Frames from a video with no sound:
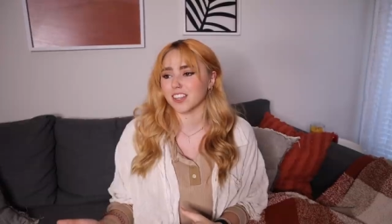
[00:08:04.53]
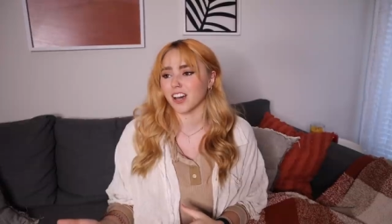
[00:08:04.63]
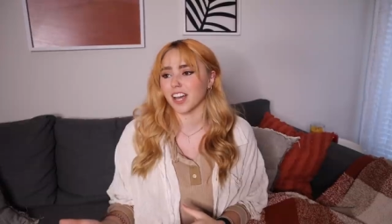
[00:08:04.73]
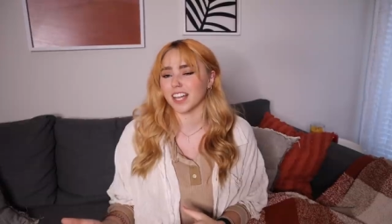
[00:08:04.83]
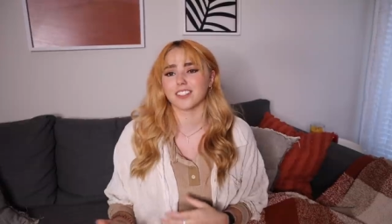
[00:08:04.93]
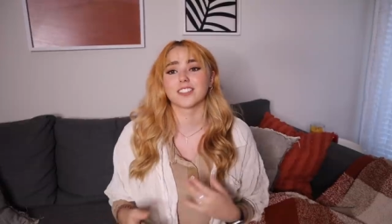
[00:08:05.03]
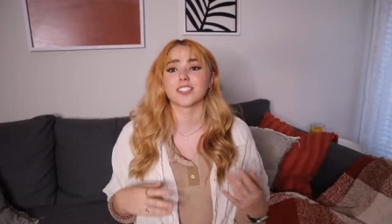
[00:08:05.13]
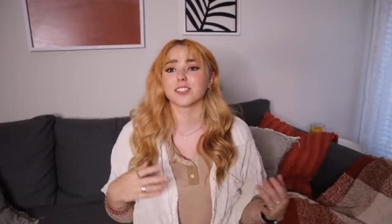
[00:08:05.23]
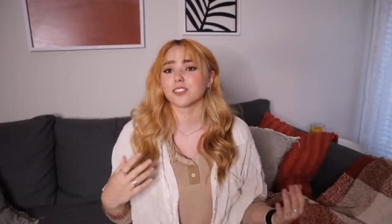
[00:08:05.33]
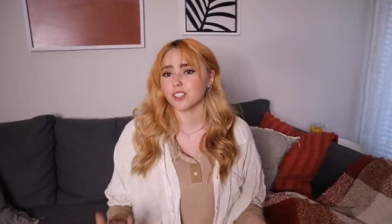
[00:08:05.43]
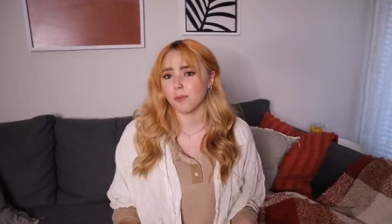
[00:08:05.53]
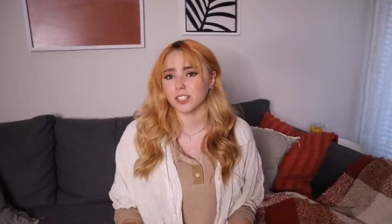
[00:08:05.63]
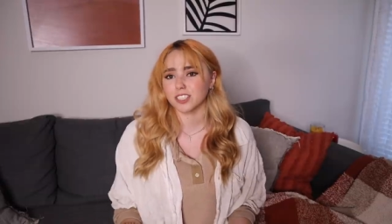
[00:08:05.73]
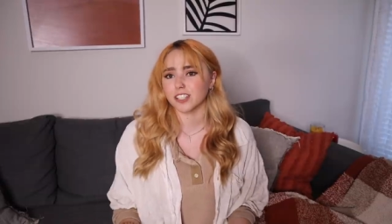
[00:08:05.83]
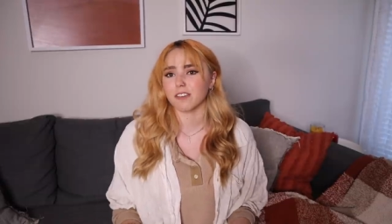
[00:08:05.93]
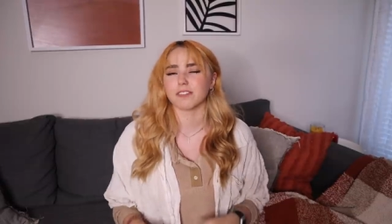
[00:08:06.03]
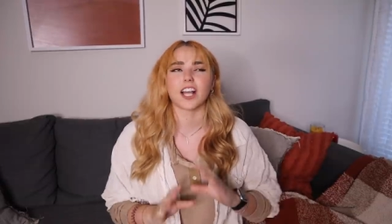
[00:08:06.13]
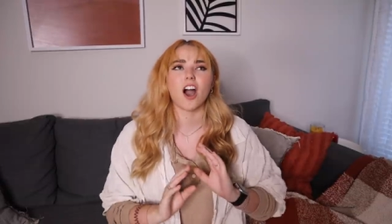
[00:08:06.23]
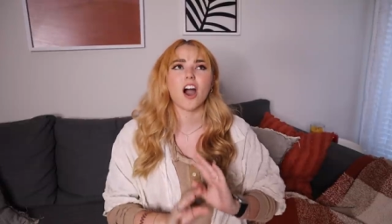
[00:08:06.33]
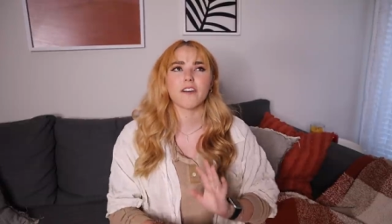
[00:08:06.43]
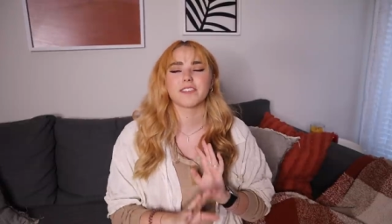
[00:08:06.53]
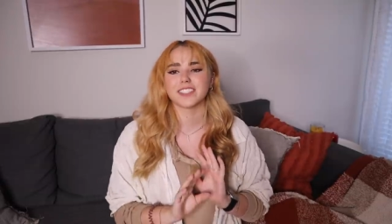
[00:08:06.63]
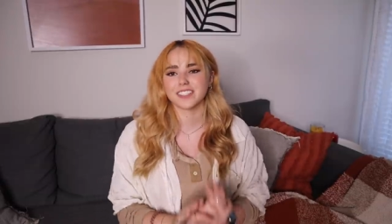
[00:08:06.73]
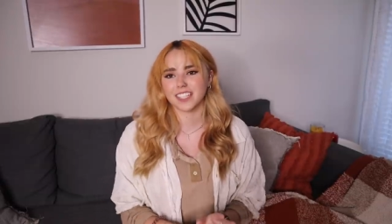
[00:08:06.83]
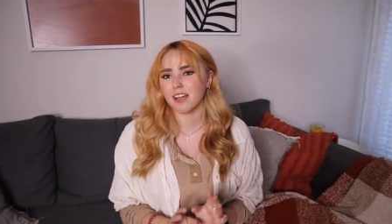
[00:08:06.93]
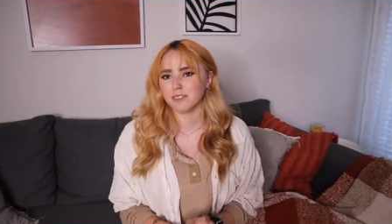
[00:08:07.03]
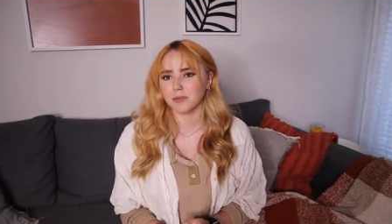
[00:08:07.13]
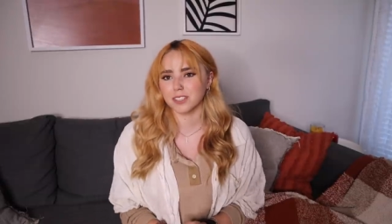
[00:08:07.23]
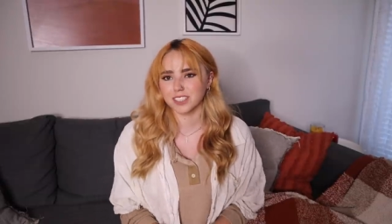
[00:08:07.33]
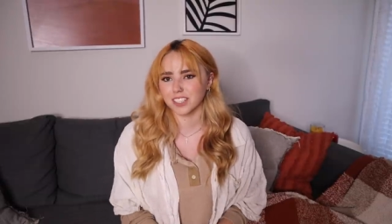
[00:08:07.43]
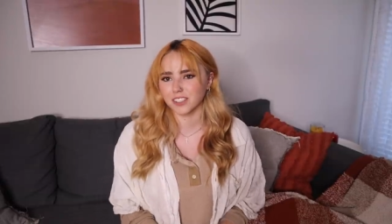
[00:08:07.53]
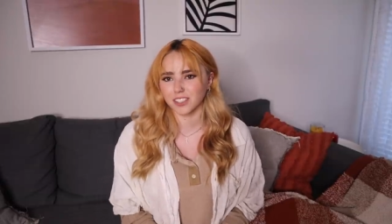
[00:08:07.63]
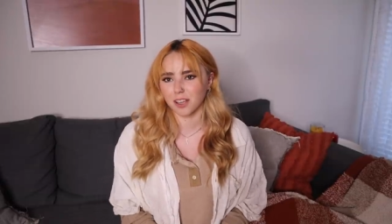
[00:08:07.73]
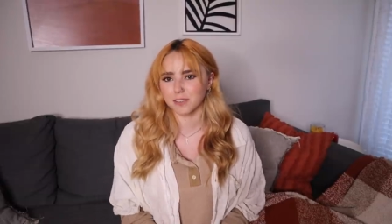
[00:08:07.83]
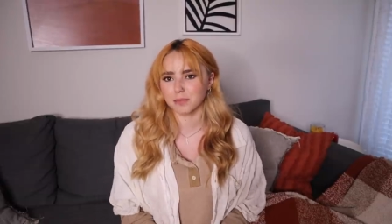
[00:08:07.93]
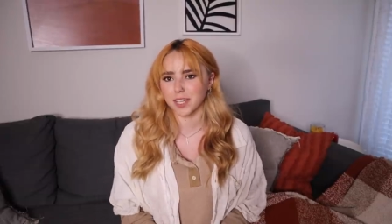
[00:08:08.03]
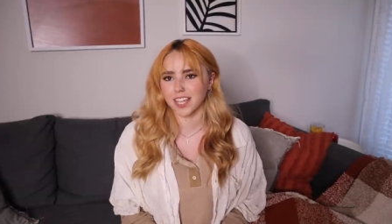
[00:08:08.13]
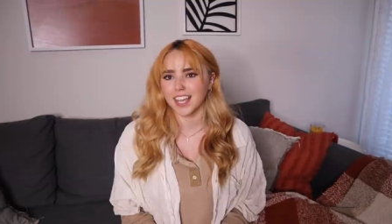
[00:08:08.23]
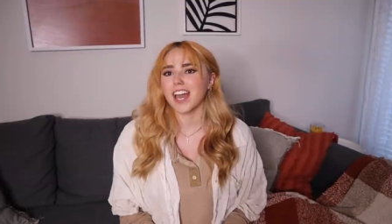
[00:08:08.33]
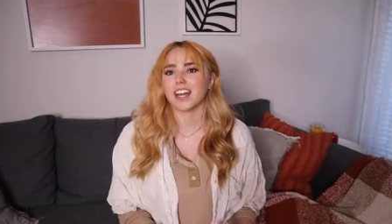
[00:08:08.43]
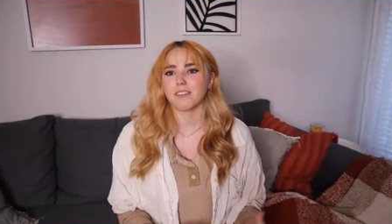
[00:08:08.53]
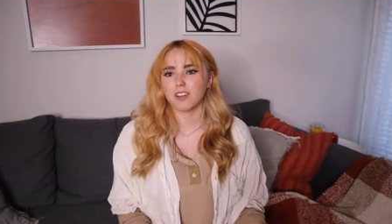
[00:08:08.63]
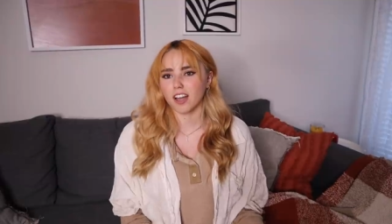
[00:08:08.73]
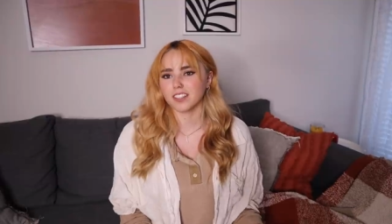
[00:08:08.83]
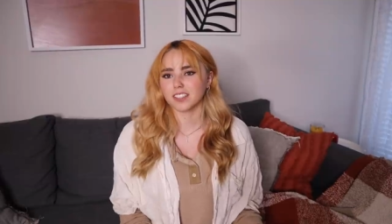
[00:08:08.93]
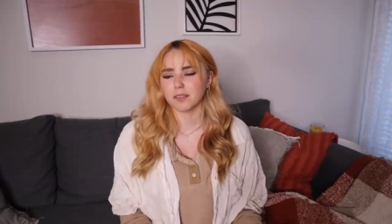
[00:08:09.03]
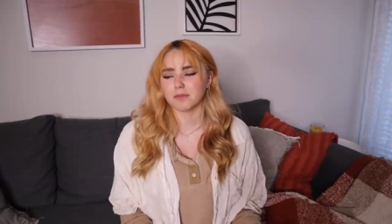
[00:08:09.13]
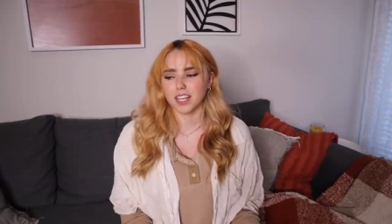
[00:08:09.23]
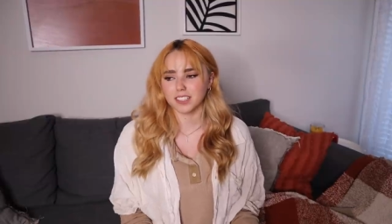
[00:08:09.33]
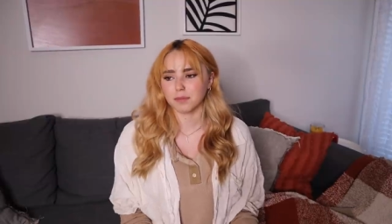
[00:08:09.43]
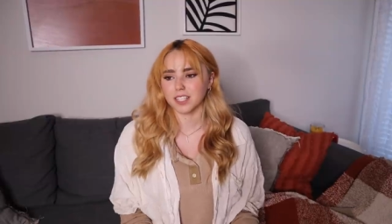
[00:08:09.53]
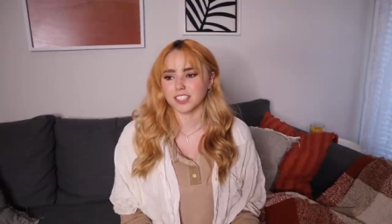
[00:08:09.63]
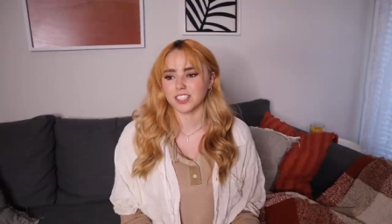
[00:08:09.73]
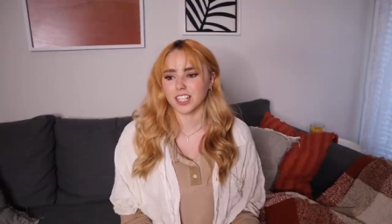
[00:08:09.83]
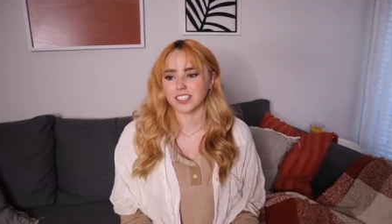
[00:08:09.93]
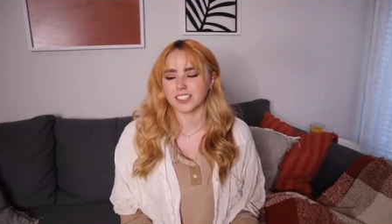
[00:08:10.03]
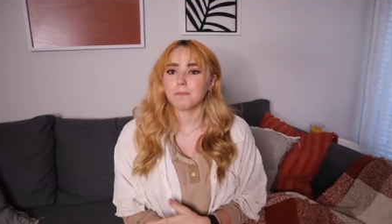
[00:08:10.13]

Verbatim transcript: thought and there's still so much love. Like obviously everyone still loves me and I've gotten some nice messages.